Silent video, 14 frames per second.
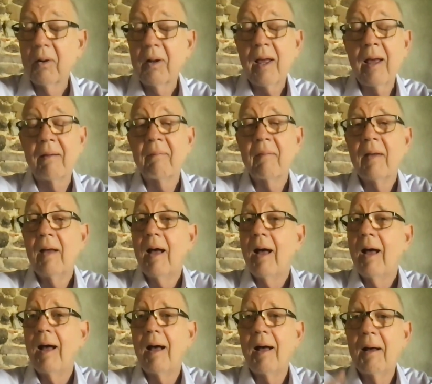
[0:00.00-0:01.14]
okay.
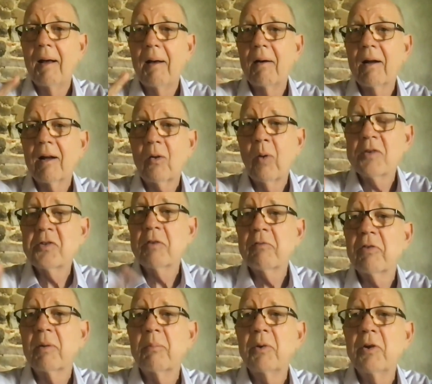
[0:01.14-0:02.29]
Question
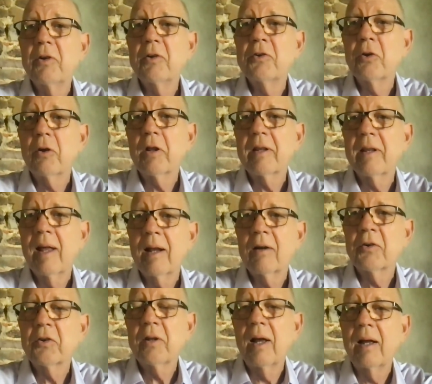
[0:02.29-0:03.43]
from Judith
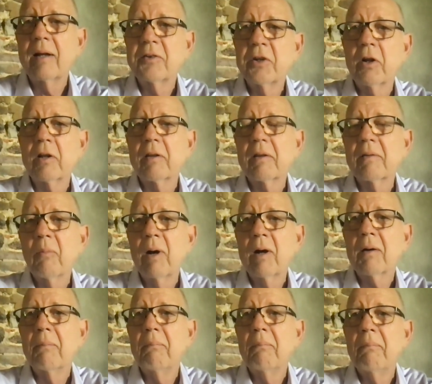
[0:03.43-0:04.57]
Hellerstein. Judith,
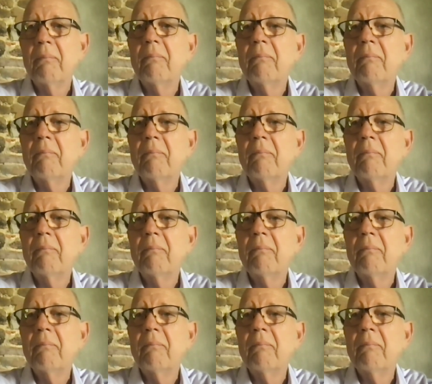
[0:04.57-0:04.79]
welcome.